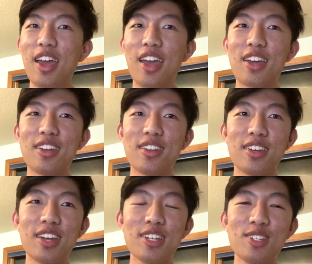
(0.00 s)
and
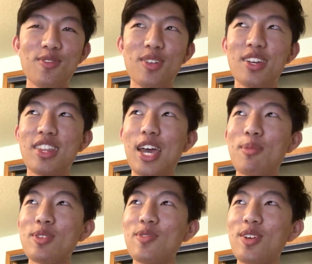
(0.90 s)
like I just feel like the
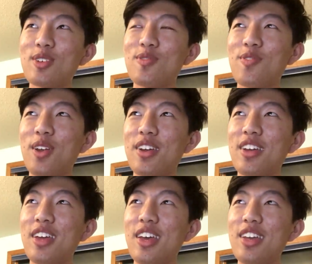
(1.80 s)
atmosphere is
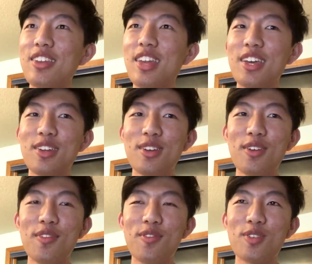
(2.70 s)
very
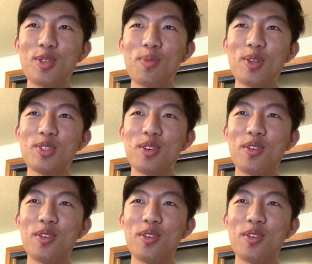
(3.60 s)
negative. There's a bunch